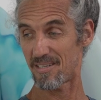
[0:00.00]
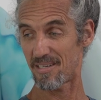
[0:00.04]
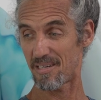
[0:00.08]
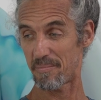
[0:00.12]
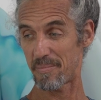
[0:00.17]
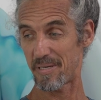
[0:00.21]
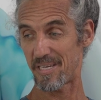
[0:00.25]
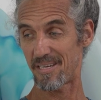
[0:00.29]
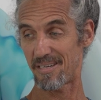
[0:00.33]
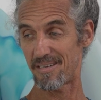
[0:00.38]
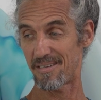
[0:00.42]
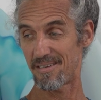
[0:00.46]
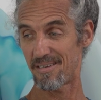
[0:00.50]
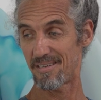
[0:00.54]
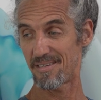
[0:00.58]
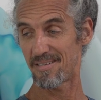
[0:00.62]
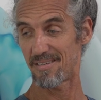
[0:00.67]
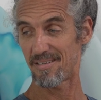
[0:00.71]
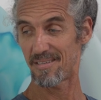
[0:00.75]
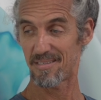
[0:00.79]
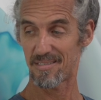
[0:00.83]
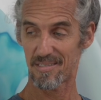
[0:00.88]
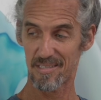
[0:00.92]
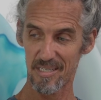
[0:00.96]
I mean,
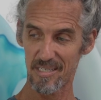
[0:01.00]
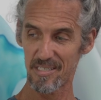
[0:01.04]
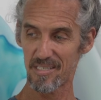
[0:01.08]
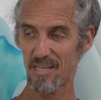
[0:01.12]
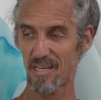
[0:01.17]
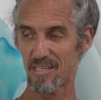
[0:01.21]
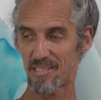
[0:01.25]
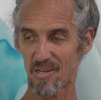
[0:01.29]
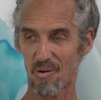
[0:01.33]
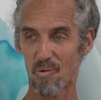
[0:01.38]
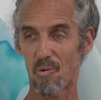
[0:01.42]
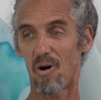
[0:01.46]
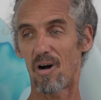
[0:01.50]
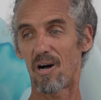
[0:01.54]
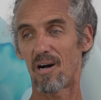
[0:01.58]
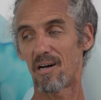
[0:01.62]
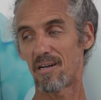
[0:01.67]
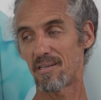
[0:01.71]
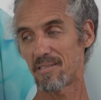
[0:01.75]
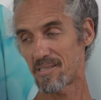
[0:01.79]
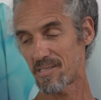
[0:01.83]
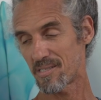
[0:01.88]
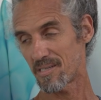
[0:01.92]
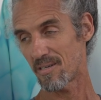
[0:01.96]
Seaside's a
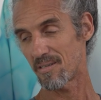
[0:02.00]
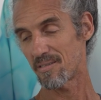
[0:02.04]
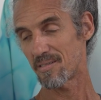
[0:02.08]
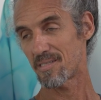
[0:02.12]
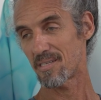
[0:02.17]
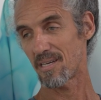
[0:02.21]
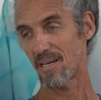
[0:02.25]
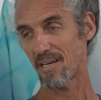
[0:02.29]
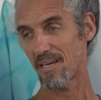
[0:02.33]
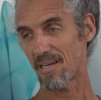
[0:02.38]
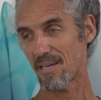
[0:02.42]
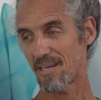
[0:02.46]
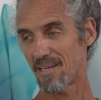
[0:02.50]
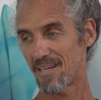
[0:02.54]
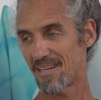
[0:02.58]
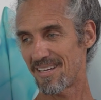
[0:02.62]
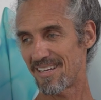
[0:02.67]
quad, so it's like,